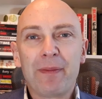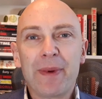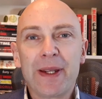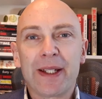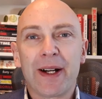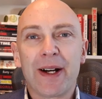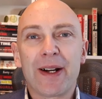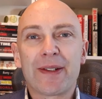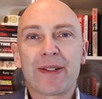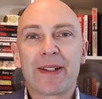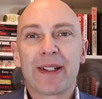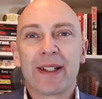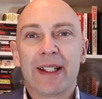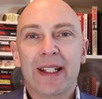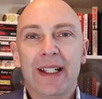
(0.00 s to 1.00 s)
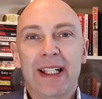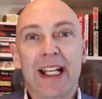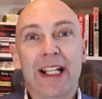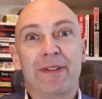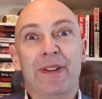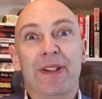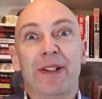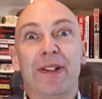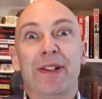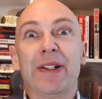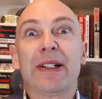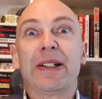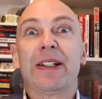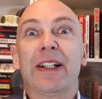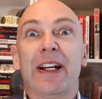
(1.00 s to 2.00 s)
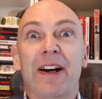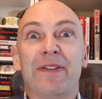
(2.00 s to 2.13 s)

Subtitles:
because it's for the good